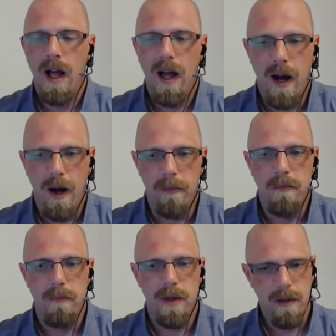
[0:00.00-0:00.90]

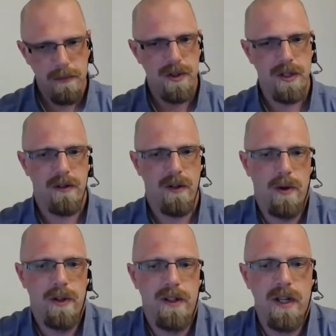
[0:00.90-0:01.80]
But in particular, I
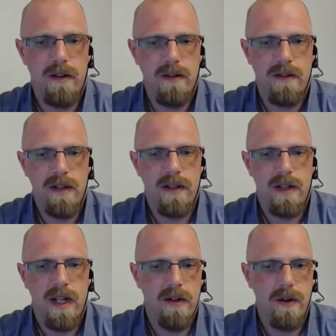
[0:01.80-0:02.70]
wanted to take
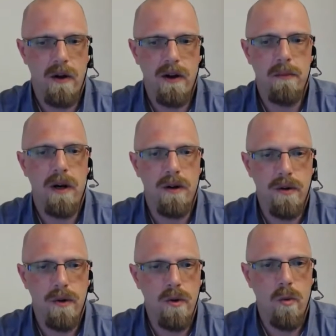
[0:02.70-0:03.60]
today and talk about
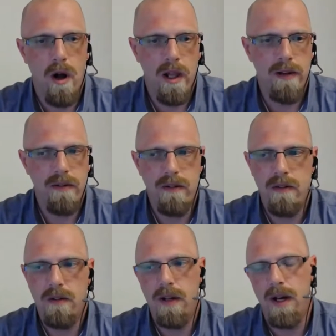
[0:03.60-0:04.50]
Google Wallet,
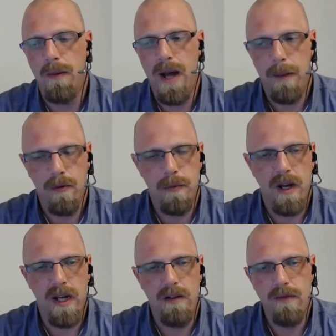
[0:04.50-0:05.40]
Apple
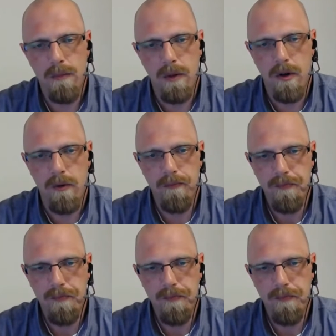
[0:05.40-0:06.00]
Pay, and Venmo.